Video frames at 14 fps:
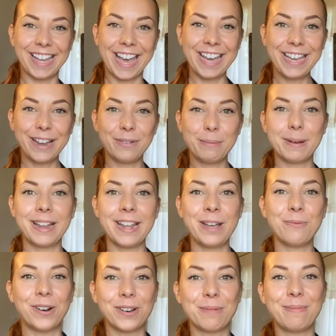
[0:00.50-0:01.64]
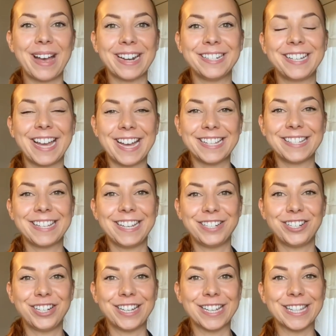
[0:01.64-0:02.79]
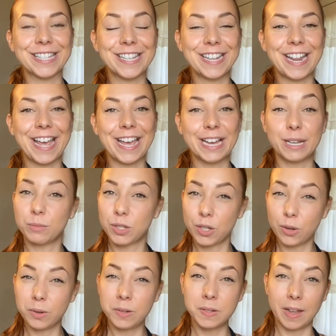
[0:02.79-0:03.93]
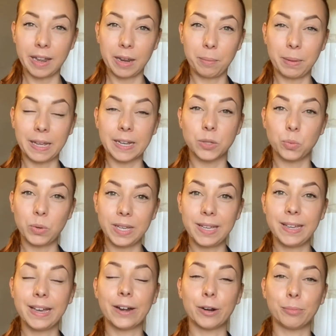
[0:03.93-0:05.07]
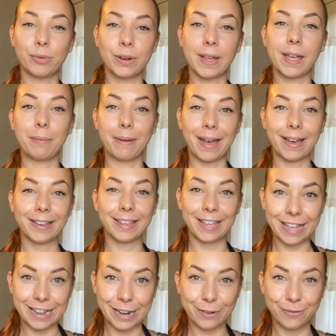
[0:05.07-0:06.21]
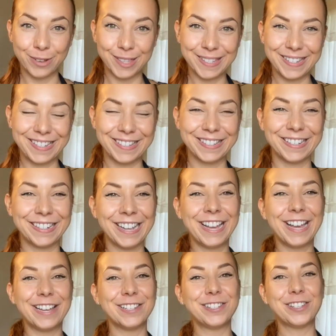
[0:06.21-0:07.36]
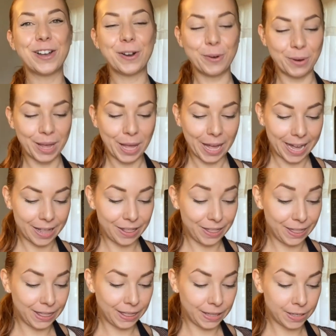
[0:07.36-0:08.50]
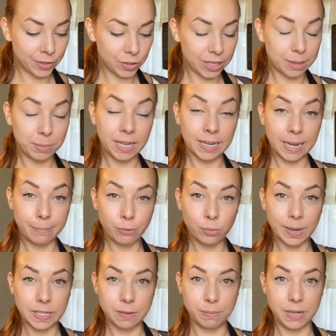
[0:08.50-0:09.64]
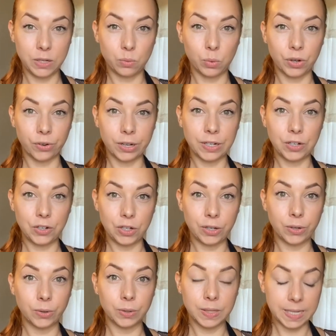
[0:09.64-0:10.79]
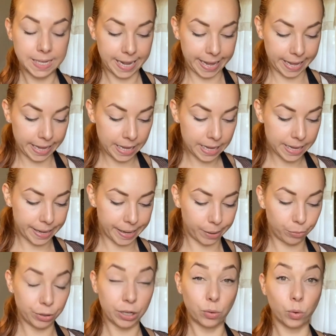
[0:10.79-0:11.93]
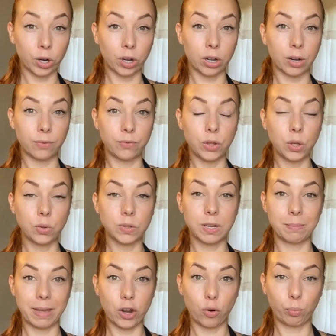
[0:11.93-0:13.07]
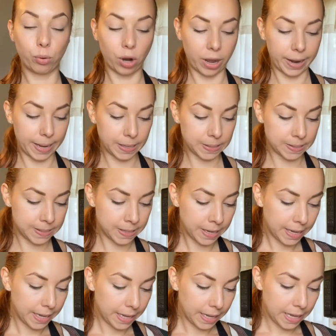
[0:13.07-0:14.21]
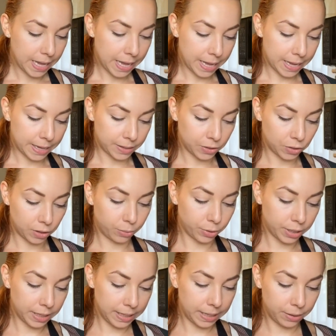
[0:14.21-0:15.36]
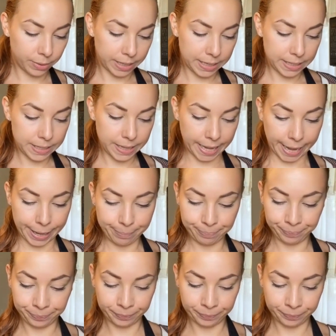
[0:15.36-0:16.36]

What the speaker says: Hey everybody, welcome back to Kat's Kitchen. Today I'm so excited because we are bringing back canning for the season. So there's going to be a couple recipes we're going to do today. We're going to work on a few tomato products. And so we're going to get right into that.